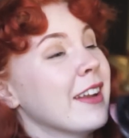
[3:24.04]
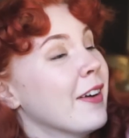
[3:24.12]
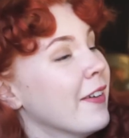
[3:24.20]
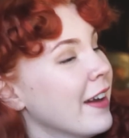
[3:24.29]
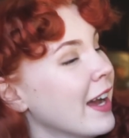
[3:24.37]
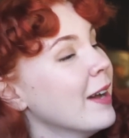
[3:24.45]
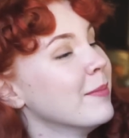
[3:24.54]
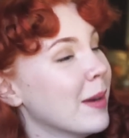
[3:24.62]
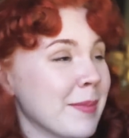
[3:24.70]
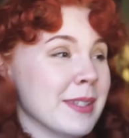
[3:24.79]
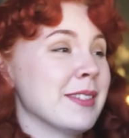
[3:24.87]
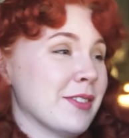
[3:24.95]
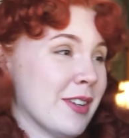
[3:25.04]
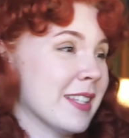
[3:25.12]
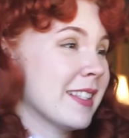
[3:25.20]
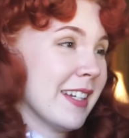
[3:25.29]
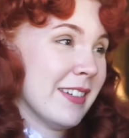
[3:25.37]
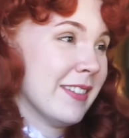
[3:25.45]
know. Mama's
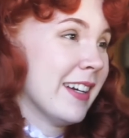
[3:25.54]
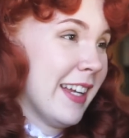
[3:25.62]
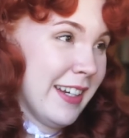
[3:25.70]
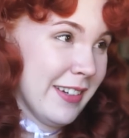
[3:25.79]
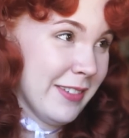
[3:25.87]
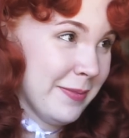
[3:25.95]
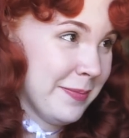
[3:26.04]
stressed out. I know.